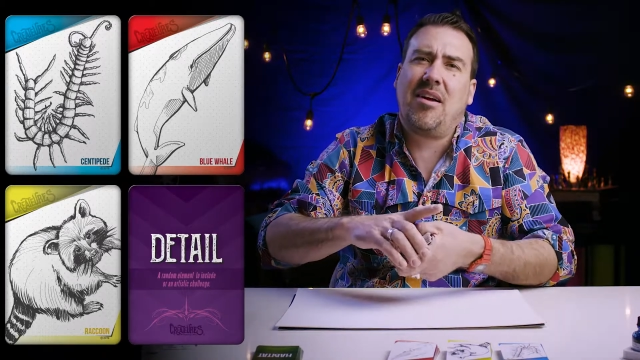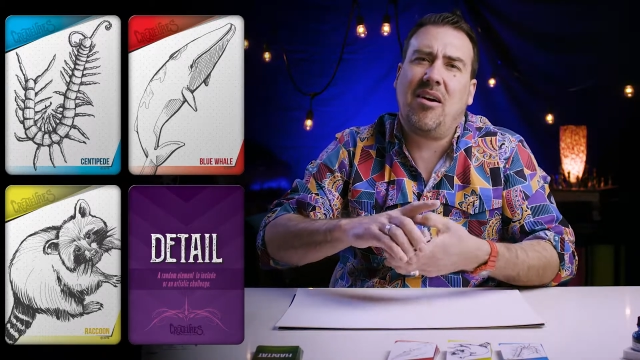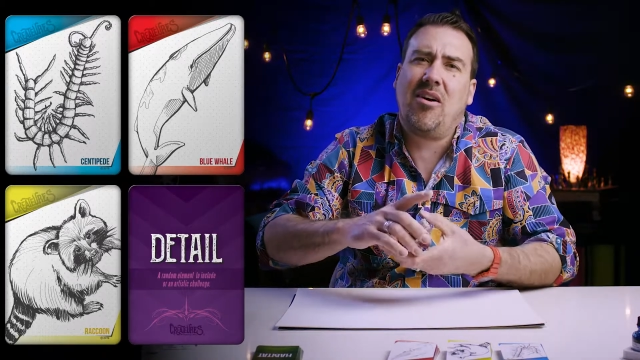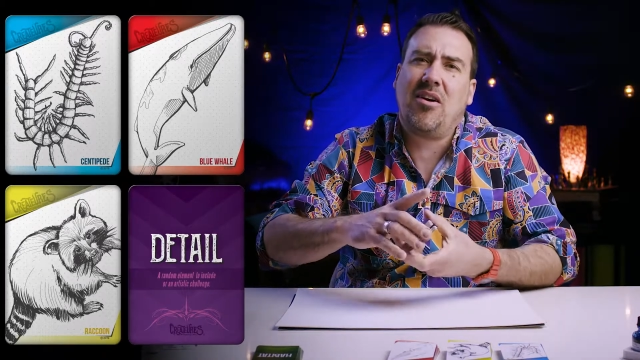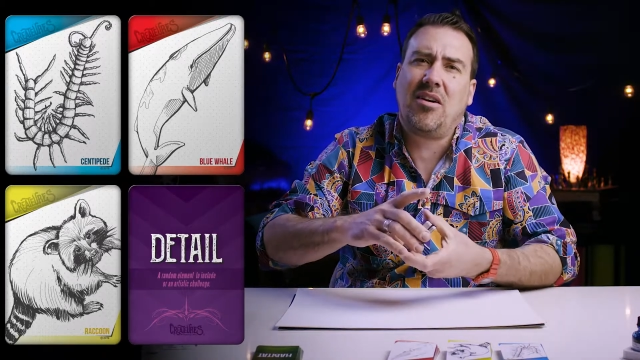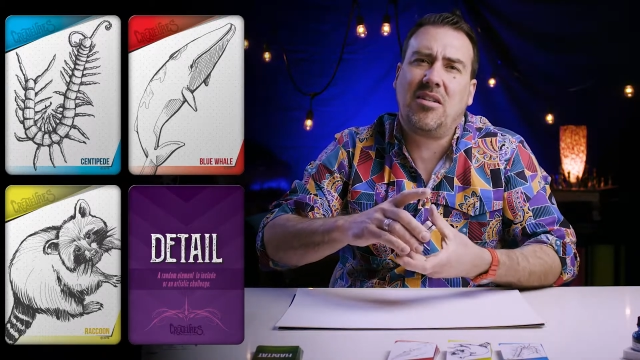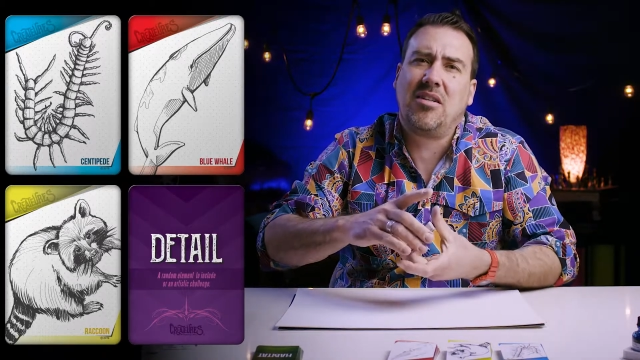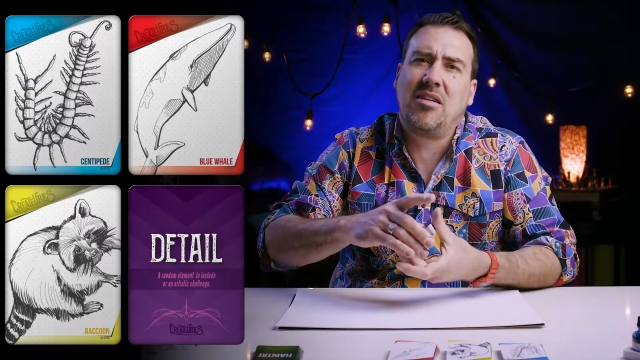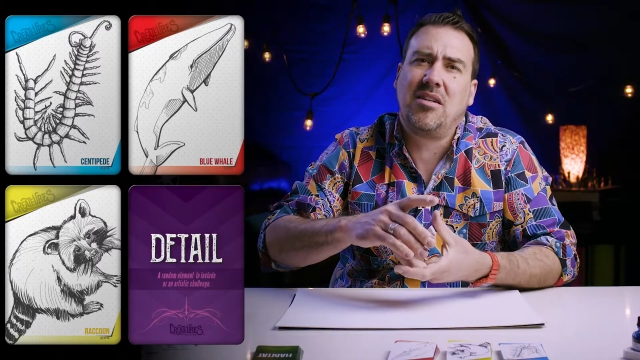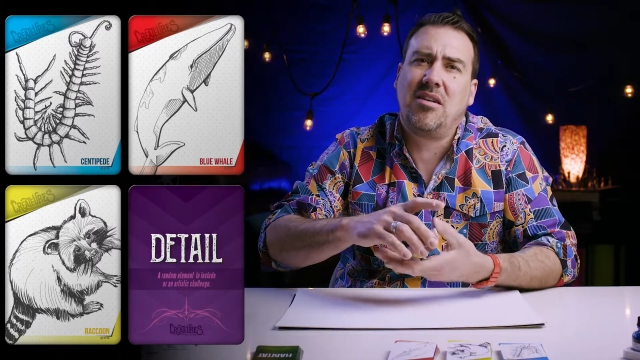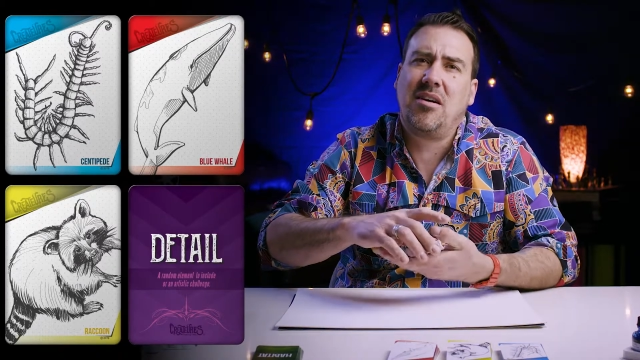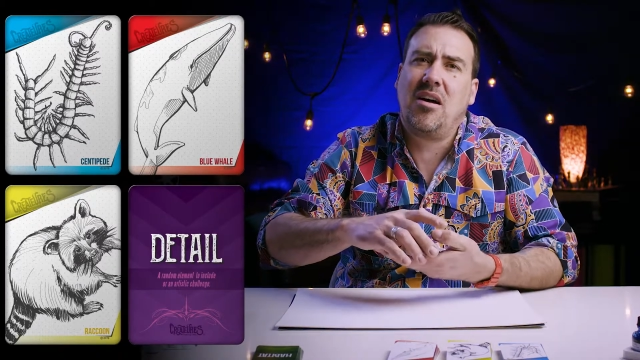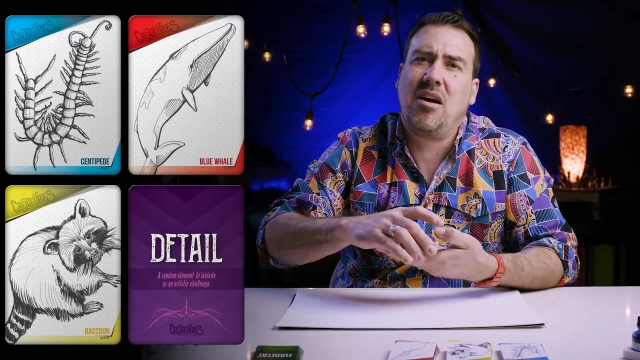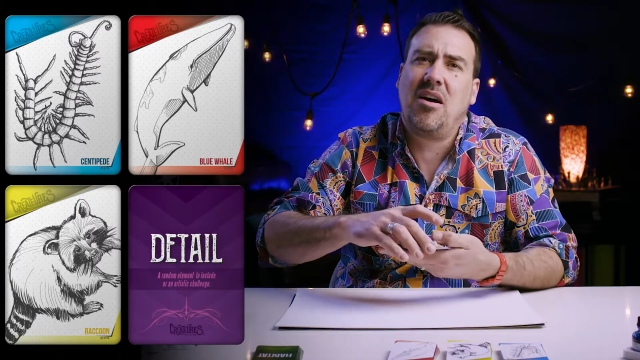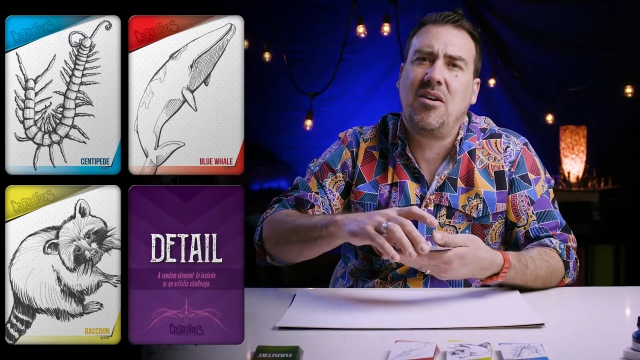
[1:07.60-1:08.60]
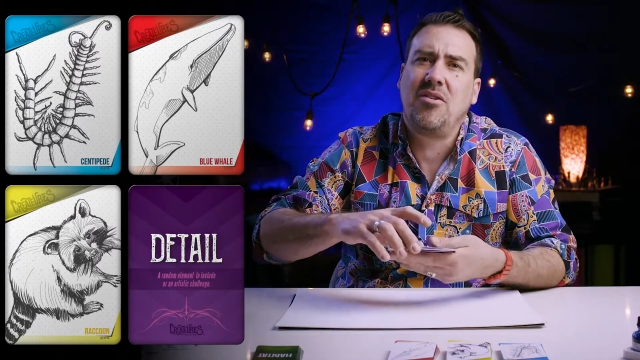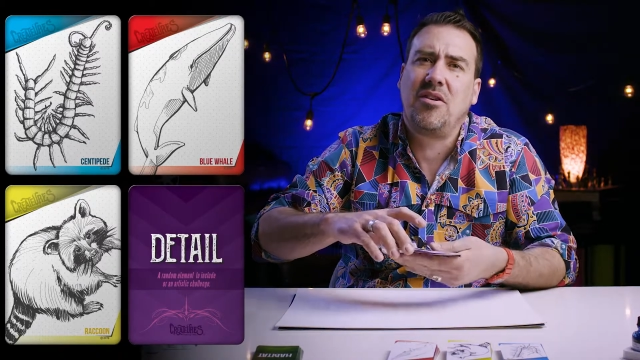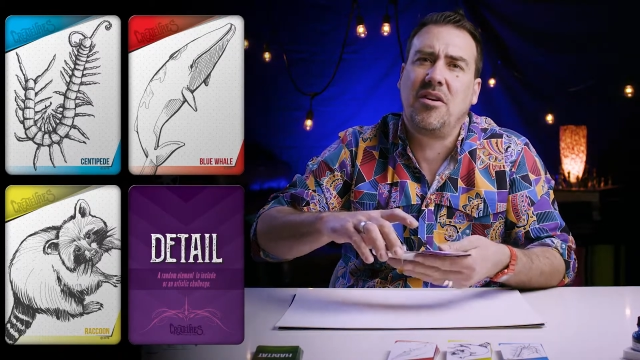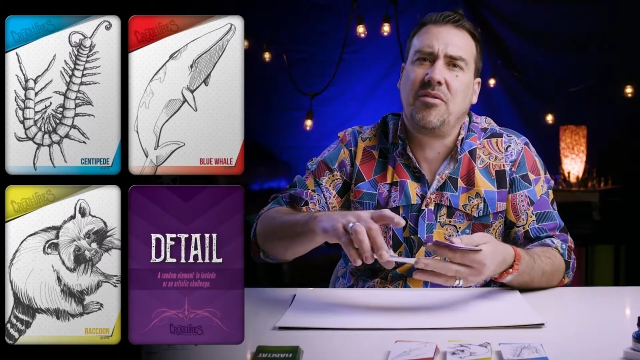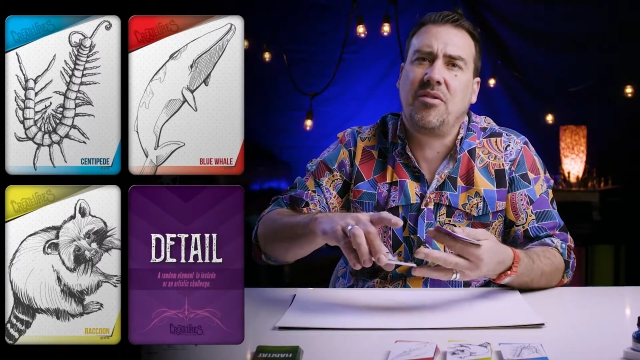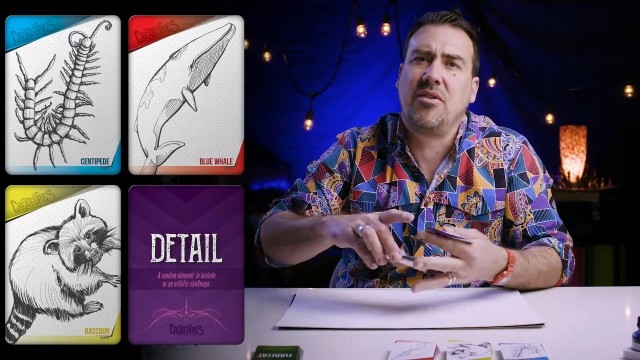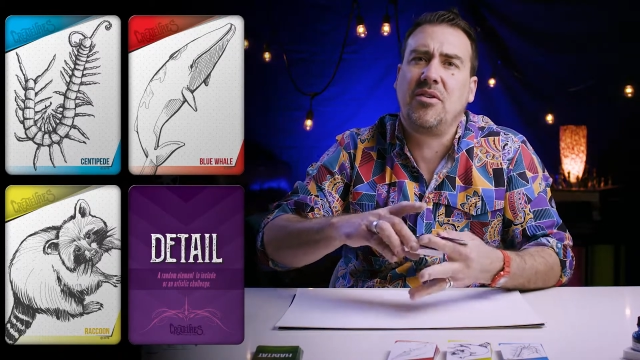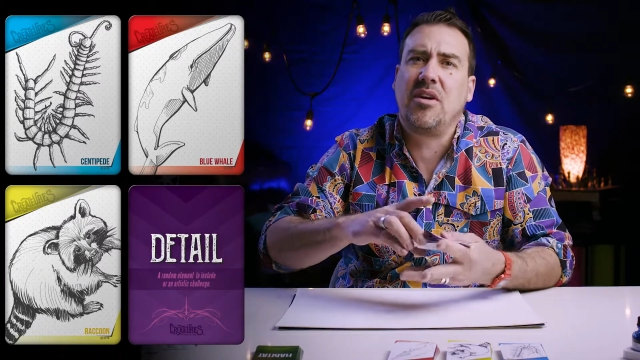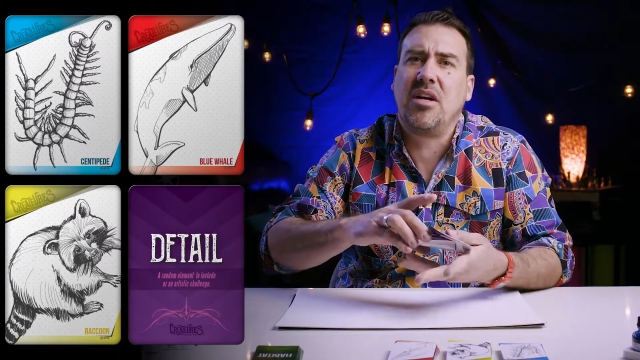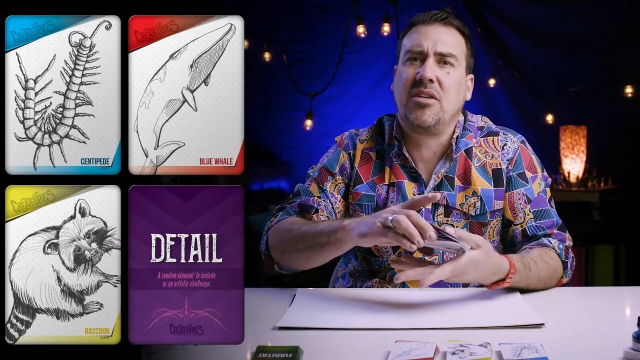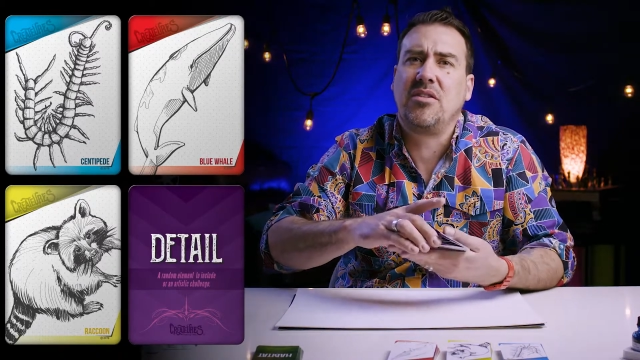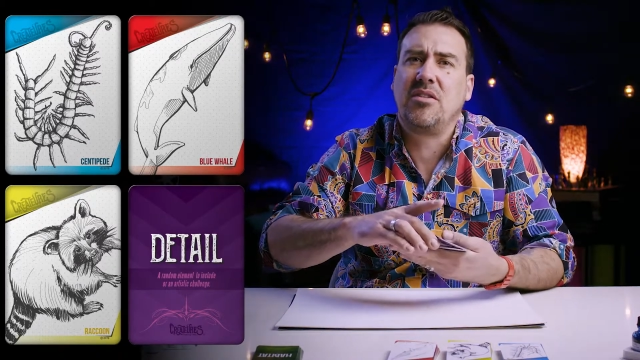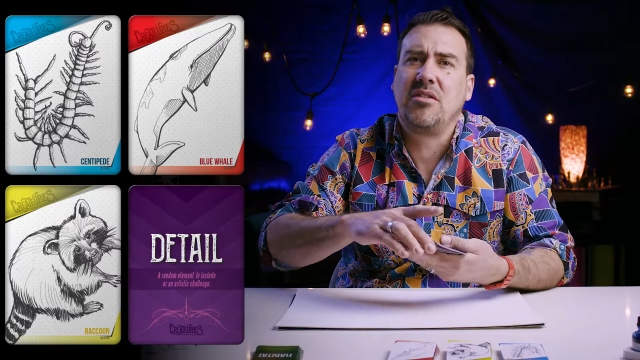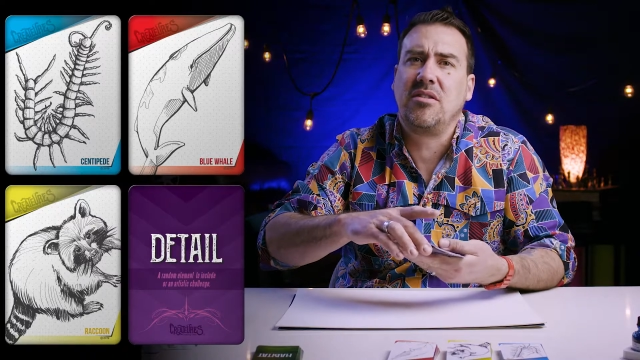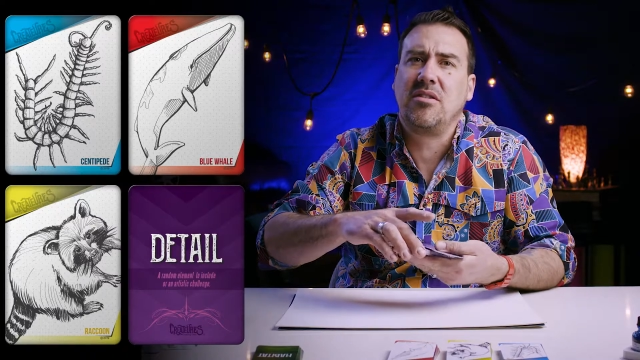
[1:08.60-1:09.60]
art one hundred different
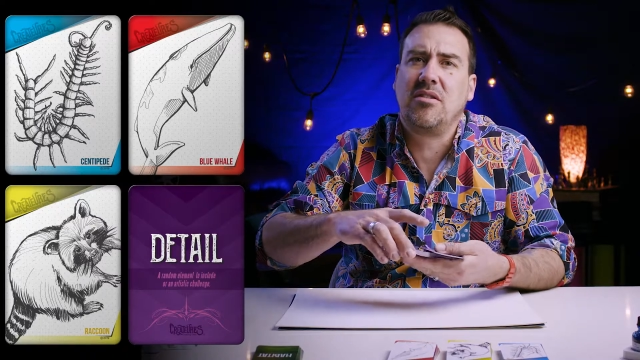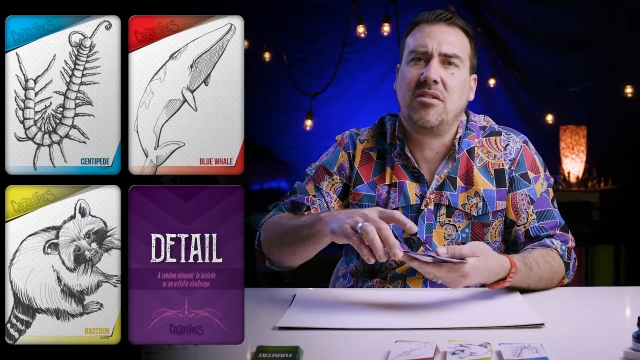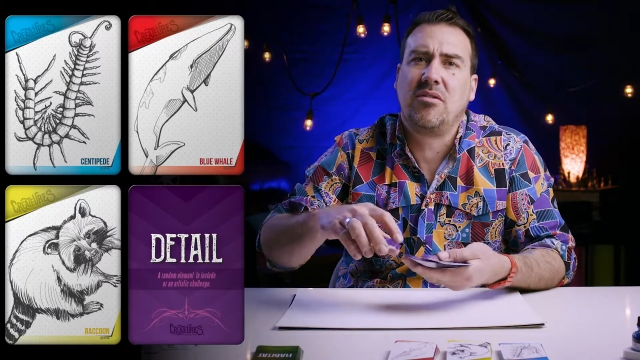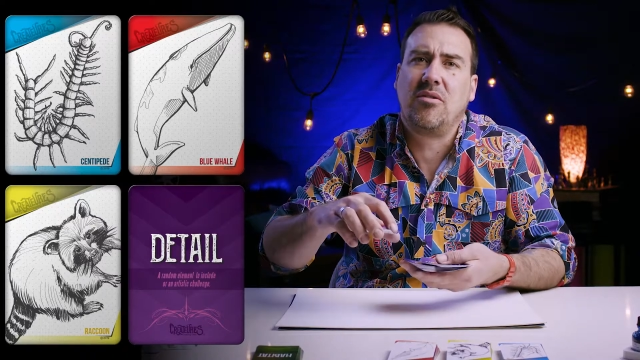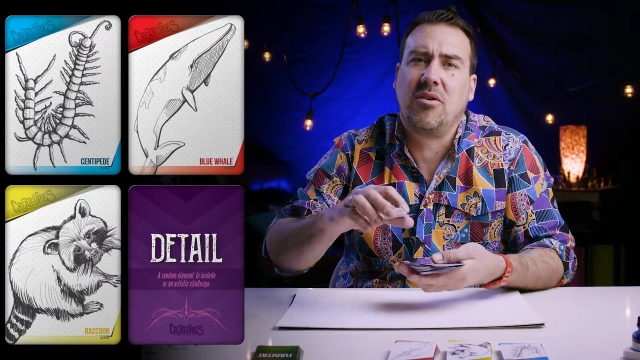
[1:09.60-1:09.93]
directions,